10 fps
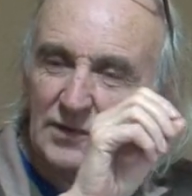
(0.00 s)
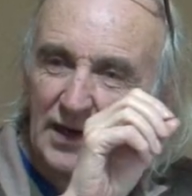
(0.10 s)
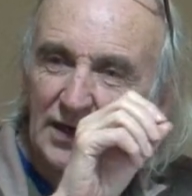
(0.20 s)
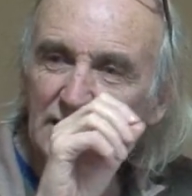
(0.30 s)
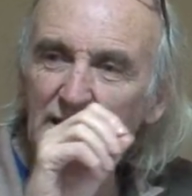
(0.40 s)

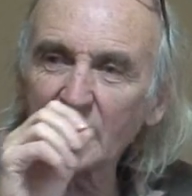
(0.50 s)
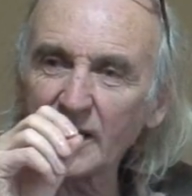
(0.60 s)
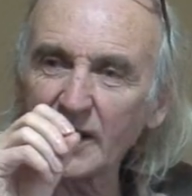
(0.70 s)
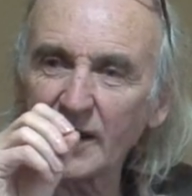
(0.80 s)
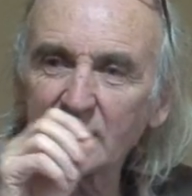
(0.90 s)
deni
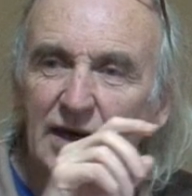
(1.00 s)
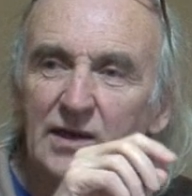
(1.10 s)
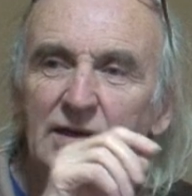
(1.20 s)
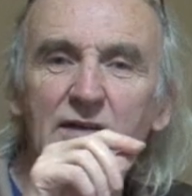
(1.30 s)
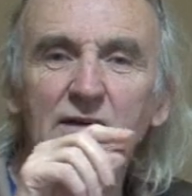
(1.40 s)
le,
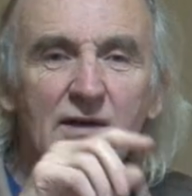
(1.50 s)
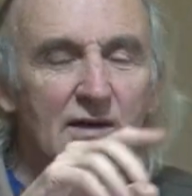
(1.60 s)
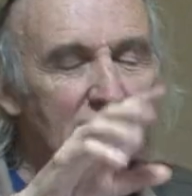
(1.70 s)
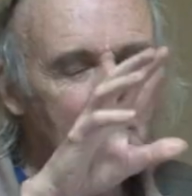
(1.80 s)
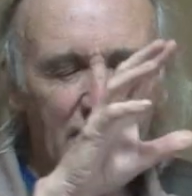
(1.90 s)
deni
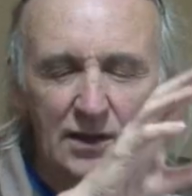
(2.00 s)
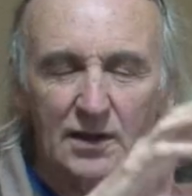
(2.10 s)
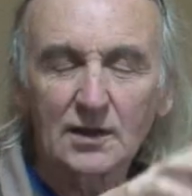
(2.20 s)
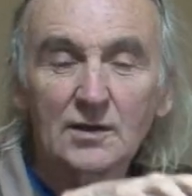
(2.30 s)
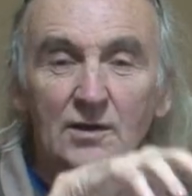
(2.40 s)

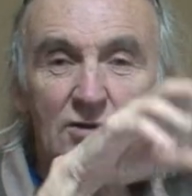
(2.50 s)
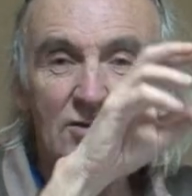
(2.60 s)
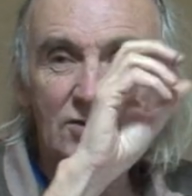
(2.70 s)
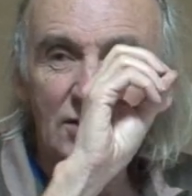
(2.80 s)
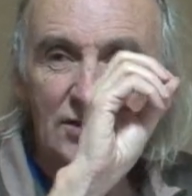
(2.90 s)
mare."
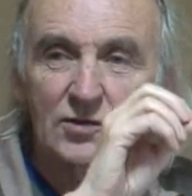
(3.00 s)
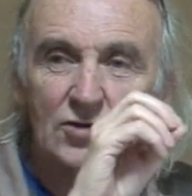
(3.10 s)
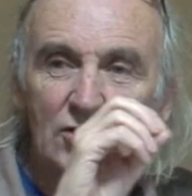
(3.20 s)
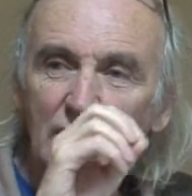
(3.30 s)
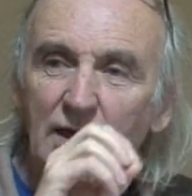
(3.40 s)

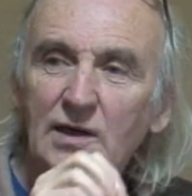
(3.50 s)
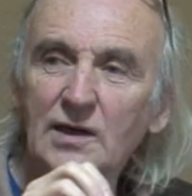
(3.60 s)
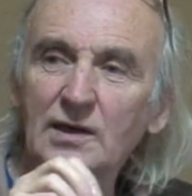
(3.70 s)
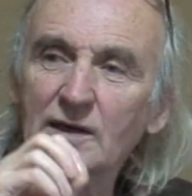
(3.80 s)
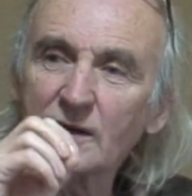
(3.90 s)

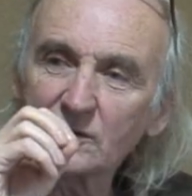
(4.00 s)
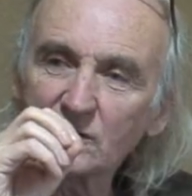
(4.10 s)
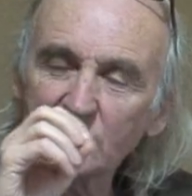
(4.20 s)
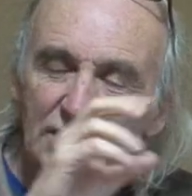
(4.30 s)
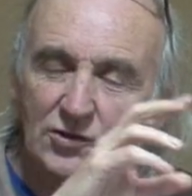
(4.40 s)
Jitenchugegi,
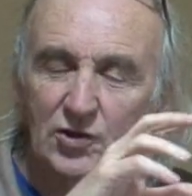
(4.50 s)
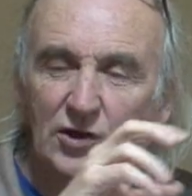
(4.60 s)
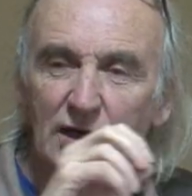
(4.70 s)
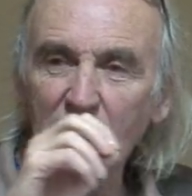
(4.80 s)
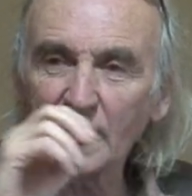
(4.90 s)

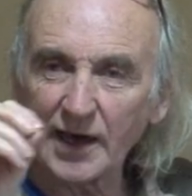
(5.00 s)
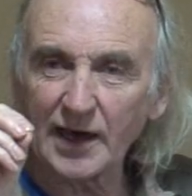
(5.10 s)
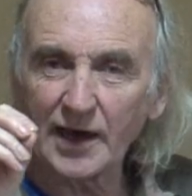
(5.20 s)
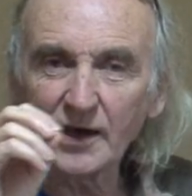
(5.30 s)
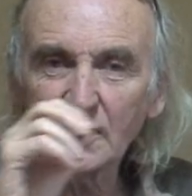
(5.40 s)

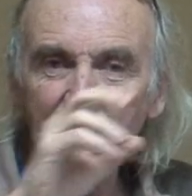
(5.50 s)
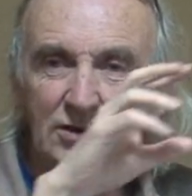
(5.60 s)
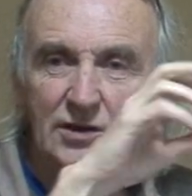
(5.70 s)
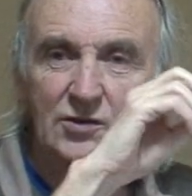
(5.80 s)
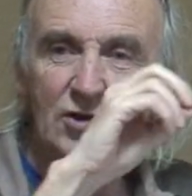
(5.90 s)
Jitenchugele,
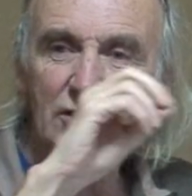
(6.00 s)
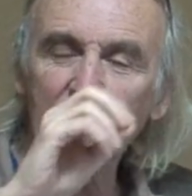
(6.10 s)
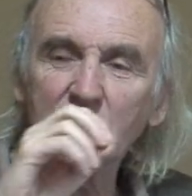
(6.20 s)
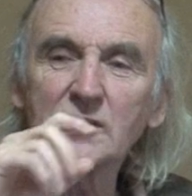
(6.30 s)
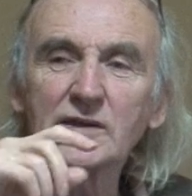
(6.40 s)

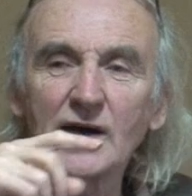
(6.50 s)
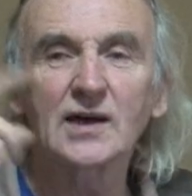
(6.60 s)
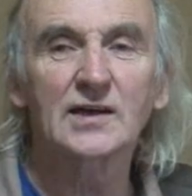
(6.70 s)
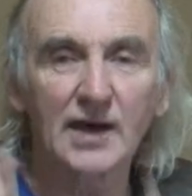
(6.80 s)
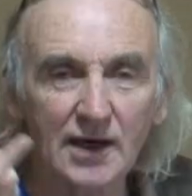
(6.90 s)
Jitenchugegi
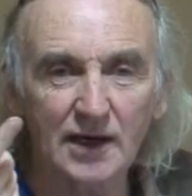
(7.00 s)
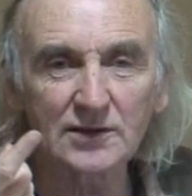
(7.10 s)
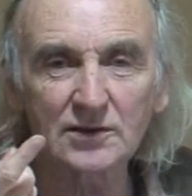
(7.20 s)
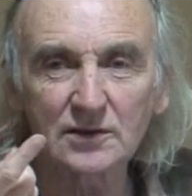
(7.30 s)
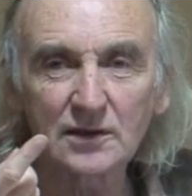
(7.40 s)

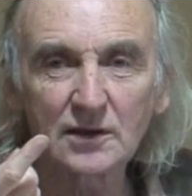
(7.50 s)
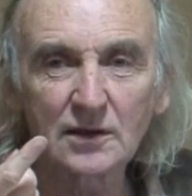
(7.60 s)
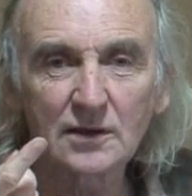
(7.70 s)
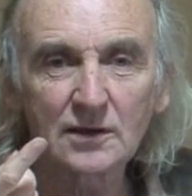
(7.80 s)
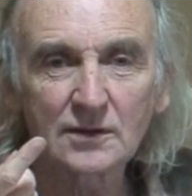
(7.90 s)
nangnes,
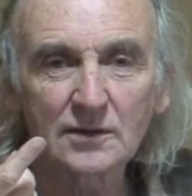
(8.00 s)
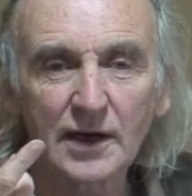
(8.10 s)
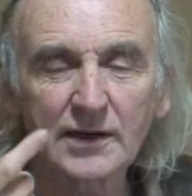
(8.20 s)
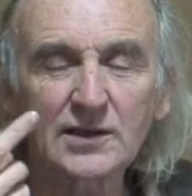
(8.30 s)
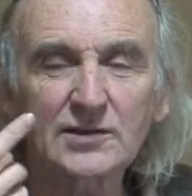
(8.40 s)

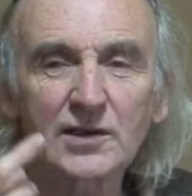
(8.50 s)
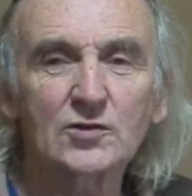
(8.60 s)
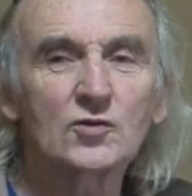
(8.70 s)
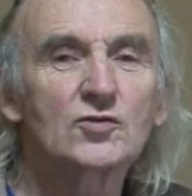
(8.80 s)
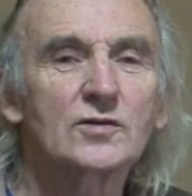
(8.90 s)
and he says
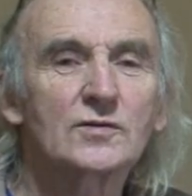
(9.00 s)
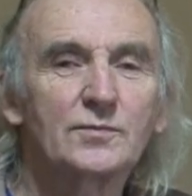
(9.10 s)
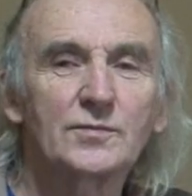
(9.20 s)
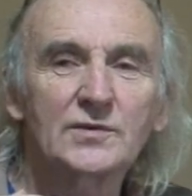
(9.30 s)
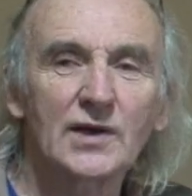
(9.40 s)
you should
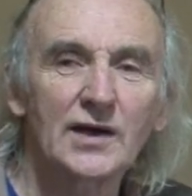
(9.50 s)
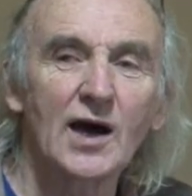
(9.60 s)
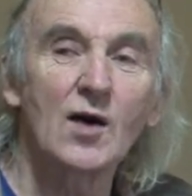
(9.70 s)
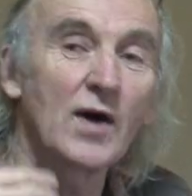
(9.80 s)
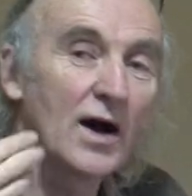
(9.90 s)
say
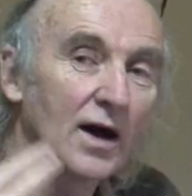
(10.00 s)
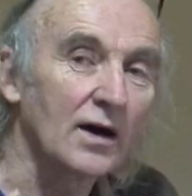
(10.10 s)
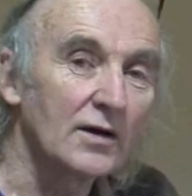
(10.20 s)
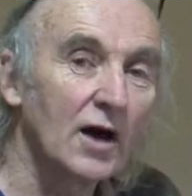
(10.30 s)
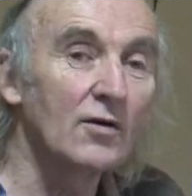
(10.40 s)
among.
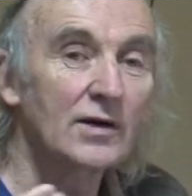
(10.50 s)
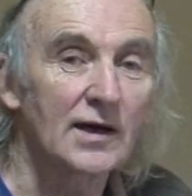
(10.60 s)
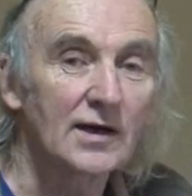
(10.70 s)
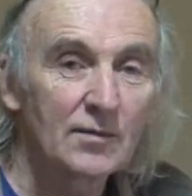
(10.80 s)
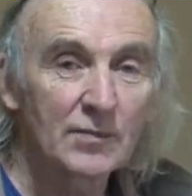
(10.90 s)

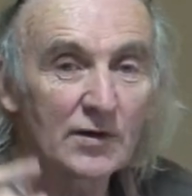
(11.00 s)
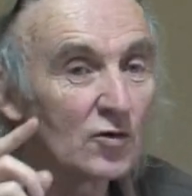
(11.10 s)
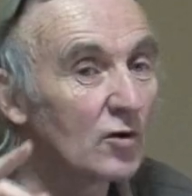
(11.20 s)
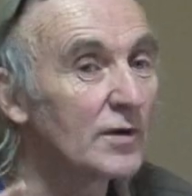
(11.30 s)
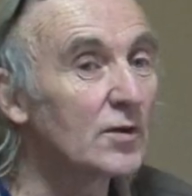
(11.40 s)
Okay, but
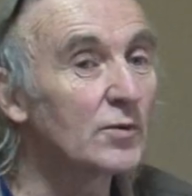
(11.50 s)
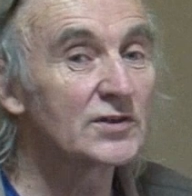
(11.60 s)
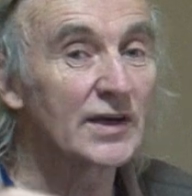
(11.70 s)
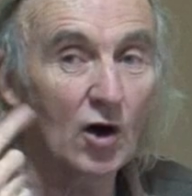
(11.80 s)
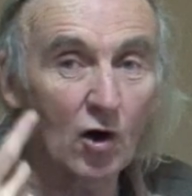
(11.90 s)
normally we
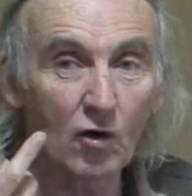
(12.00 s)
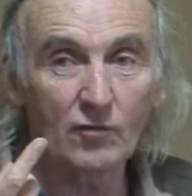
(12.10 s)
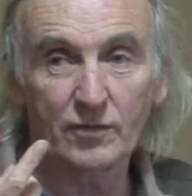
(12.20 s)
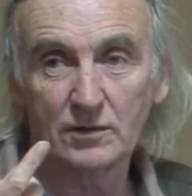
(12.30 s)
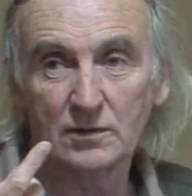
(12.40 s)
say of.